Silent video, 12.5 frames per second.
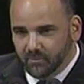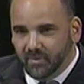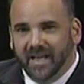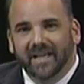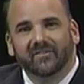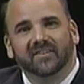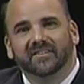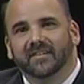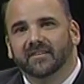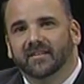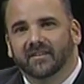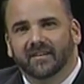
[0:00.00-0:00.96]
But having
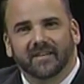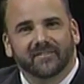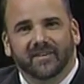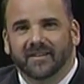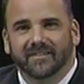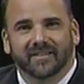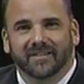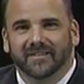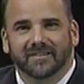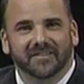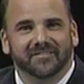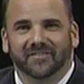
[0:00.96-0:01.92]
said that, I got to tell
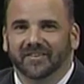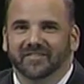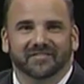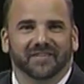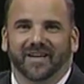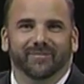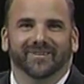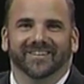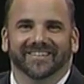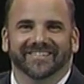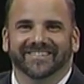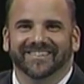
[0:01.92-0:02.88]
you, this feels
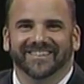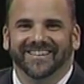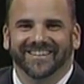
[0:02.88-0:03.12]
fabulous.